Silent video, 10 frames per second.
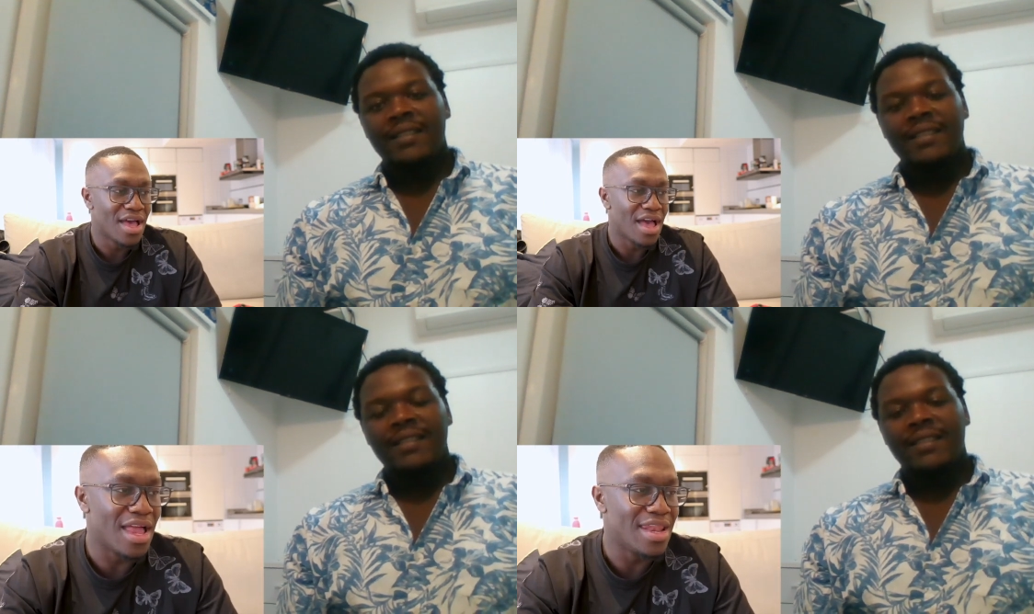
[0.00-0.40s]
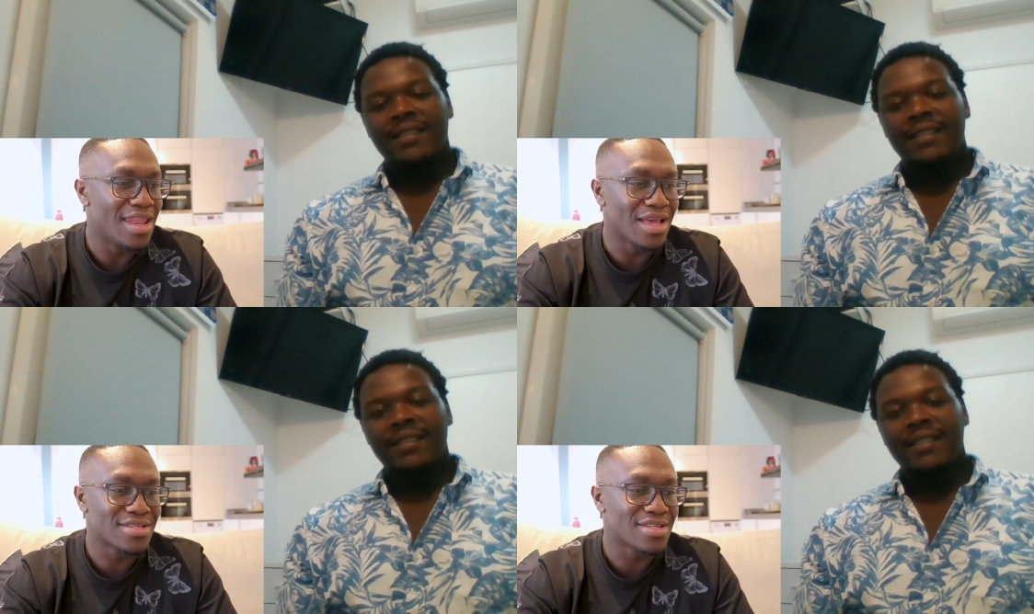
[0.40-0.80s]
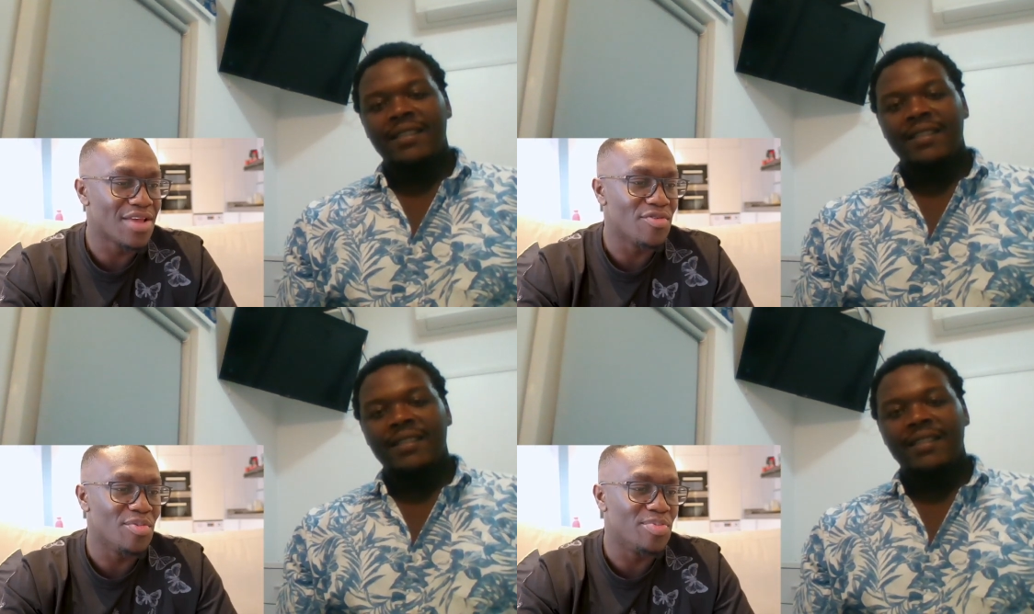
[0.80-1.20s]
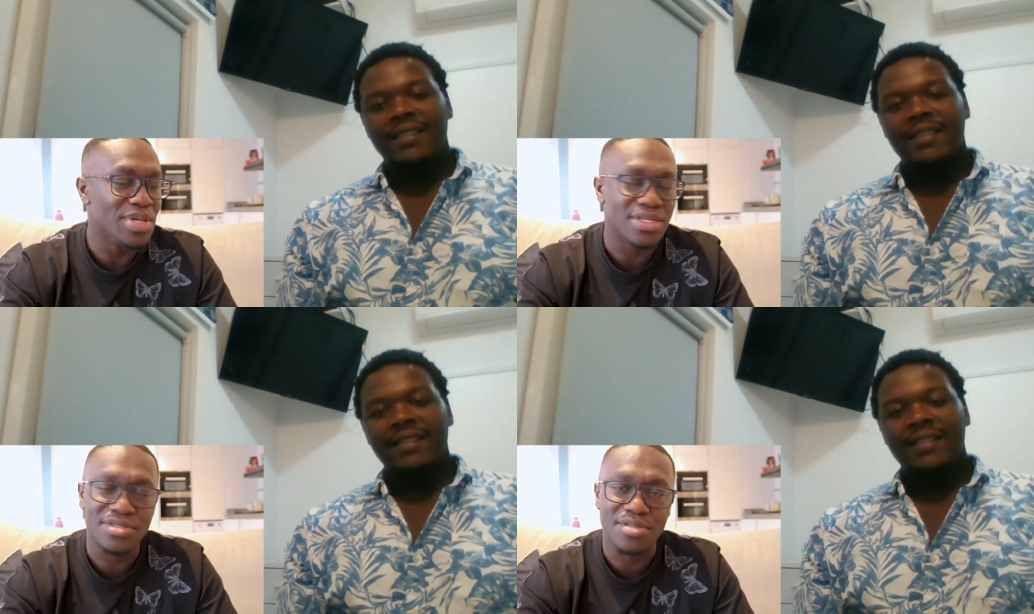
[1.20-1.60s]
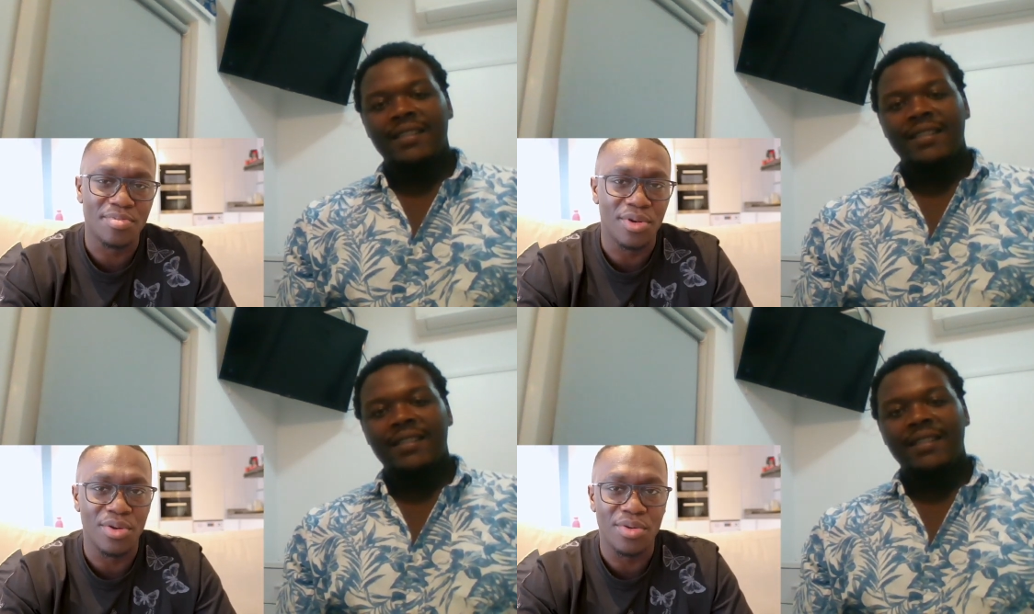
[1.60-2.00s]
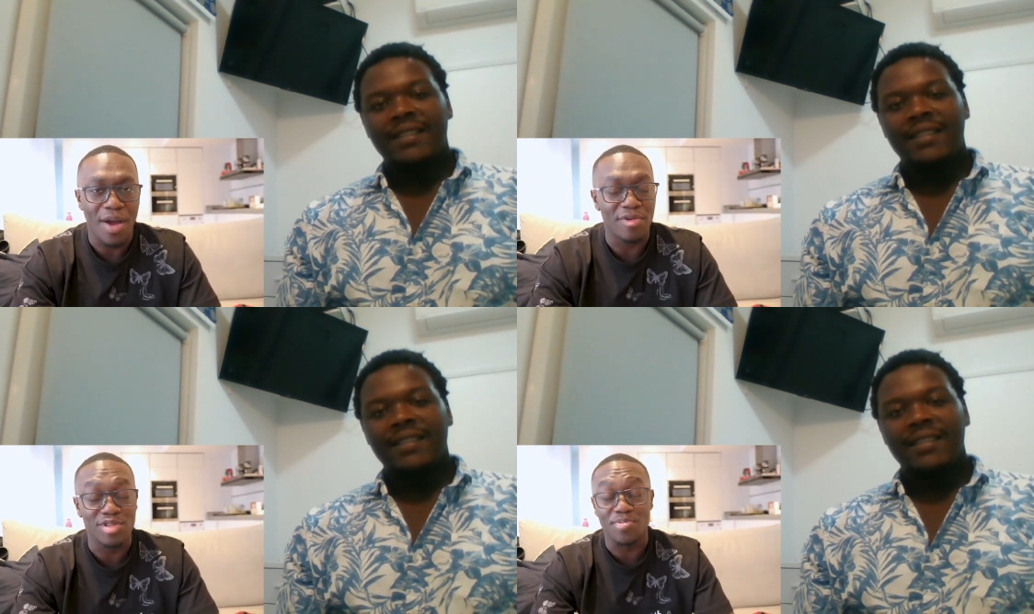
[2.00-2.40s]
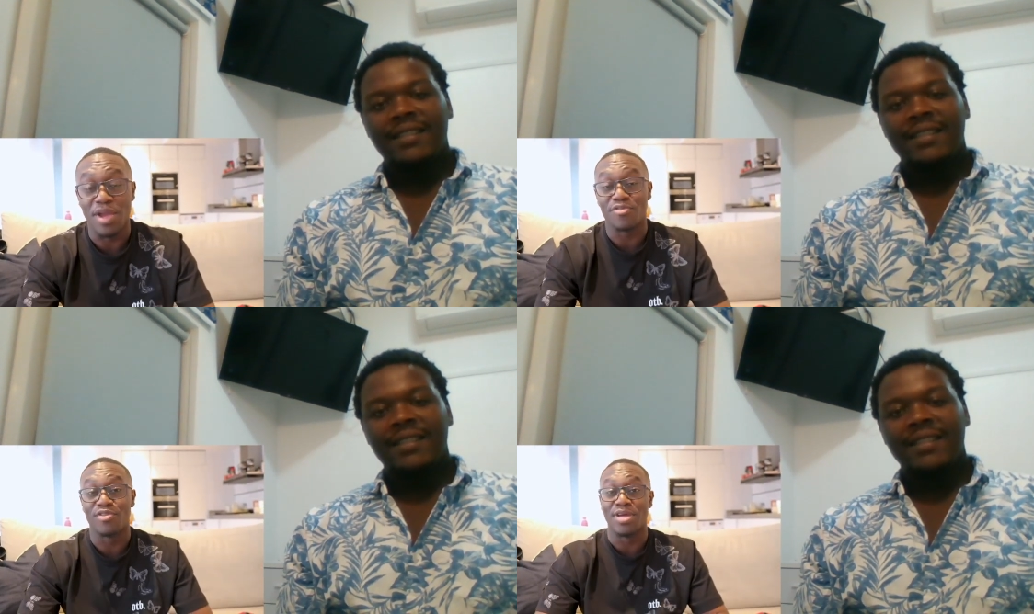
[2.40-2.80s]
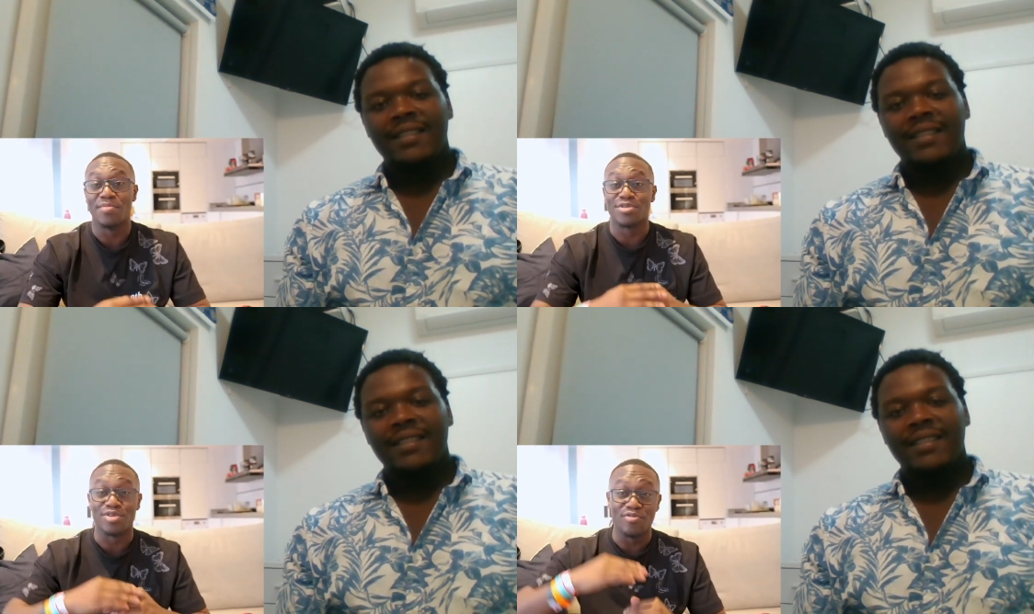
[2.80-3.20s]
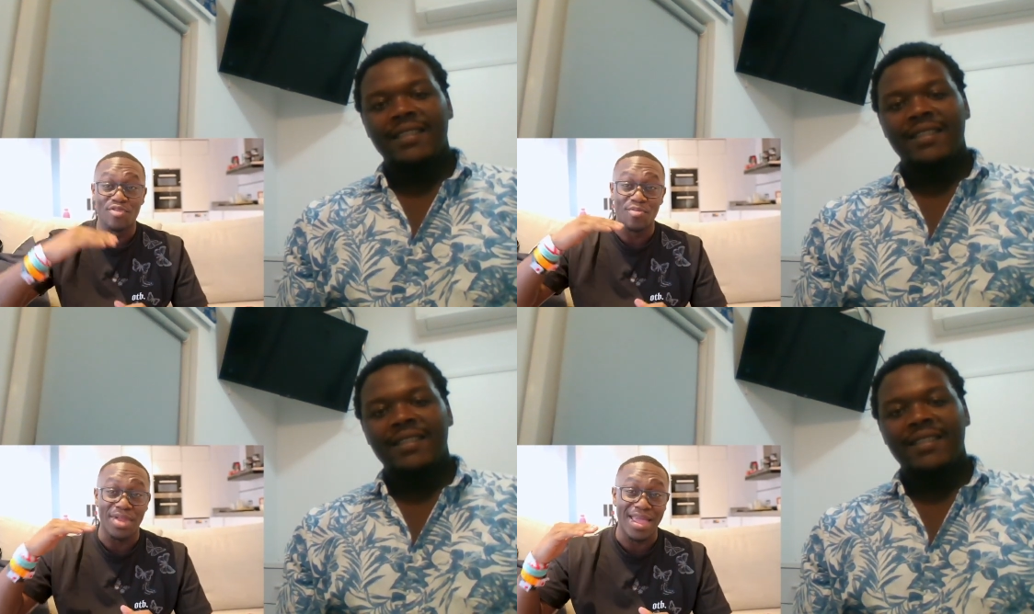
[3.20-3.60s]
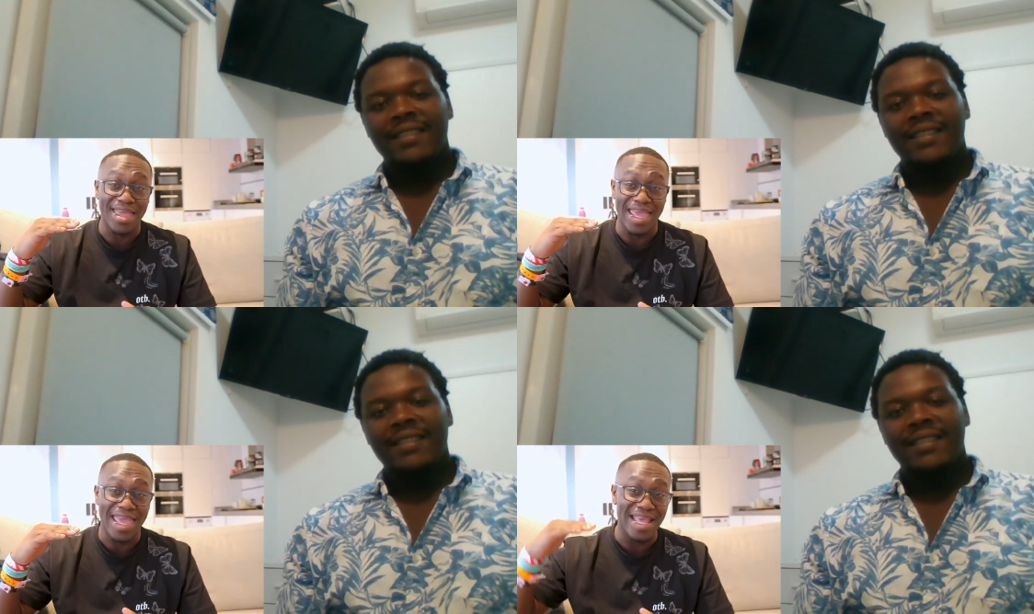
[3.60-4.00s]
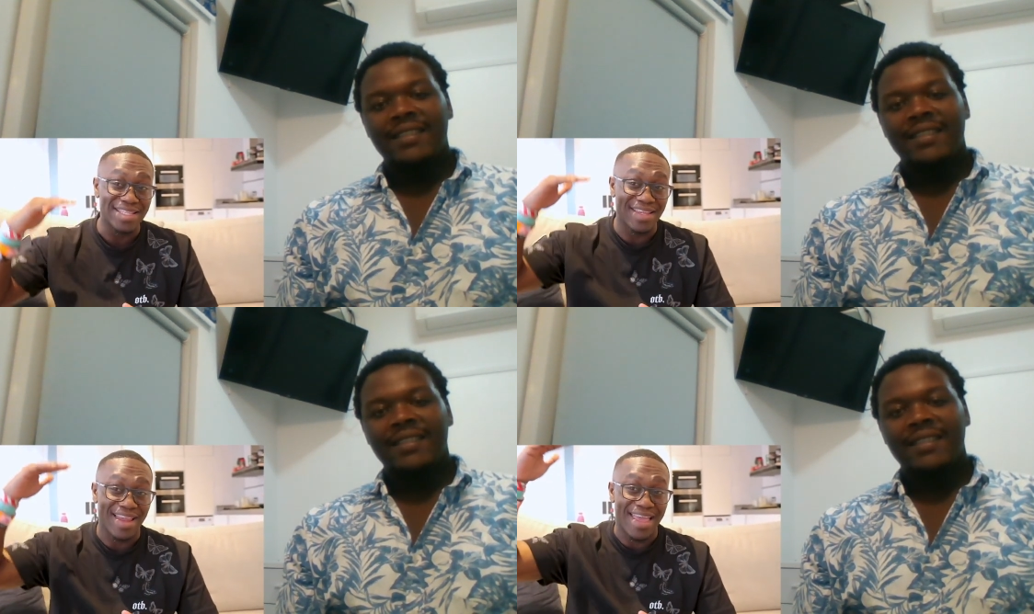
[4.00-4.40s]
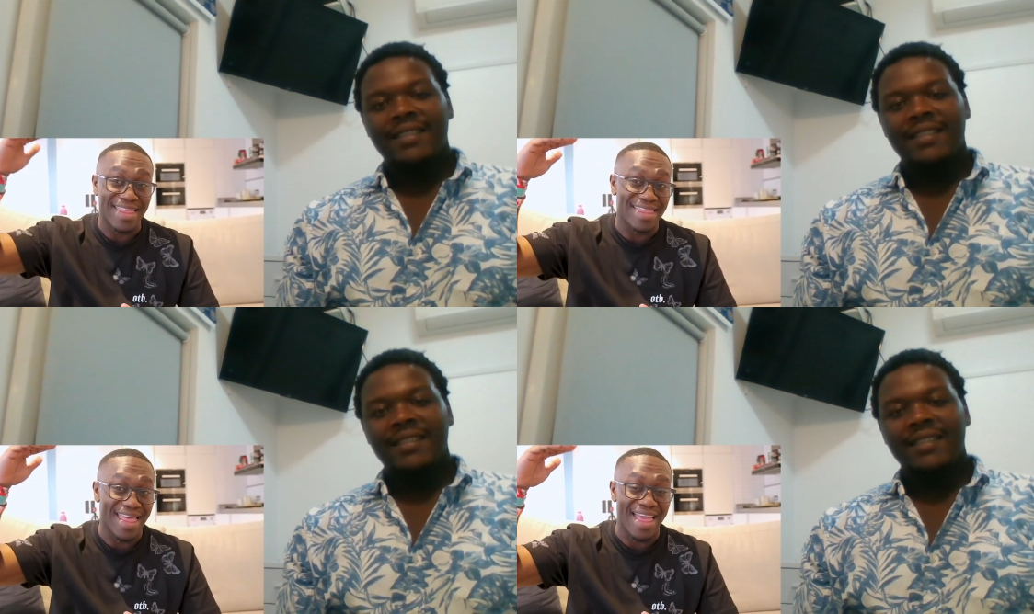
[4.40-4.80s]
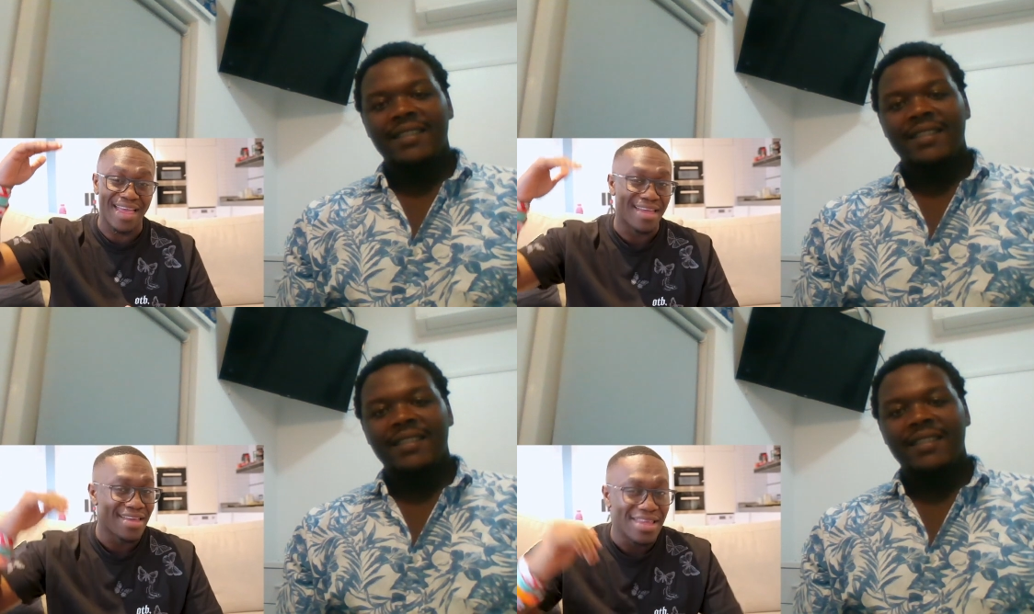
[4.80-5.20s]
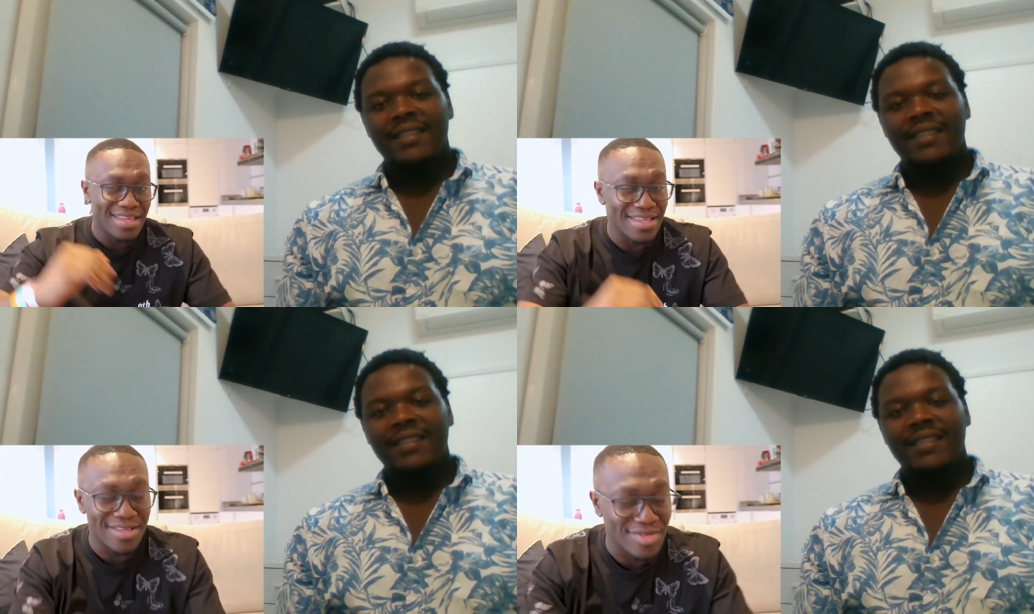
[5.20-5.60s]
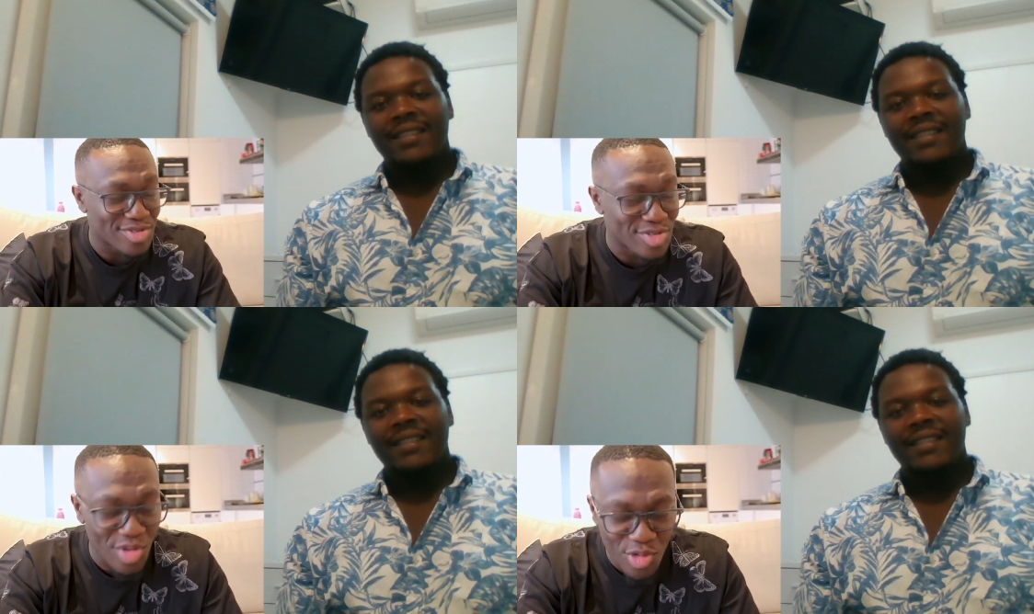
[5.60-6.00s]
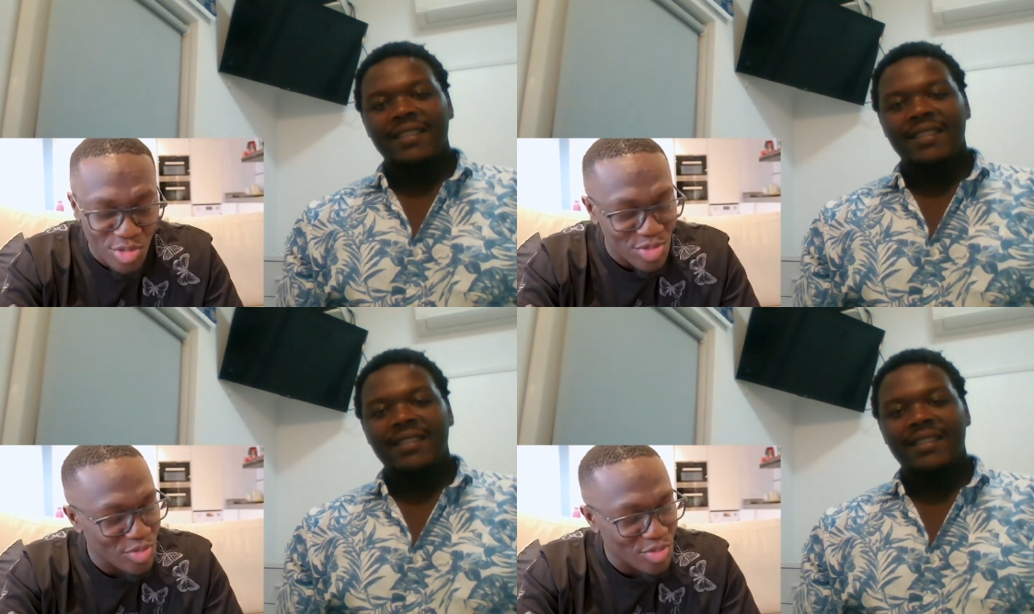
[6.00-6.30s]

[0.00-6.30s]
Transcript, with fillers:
Speaker 1: a next level beast, bro. My respect for him has gone from like here to like there. He is so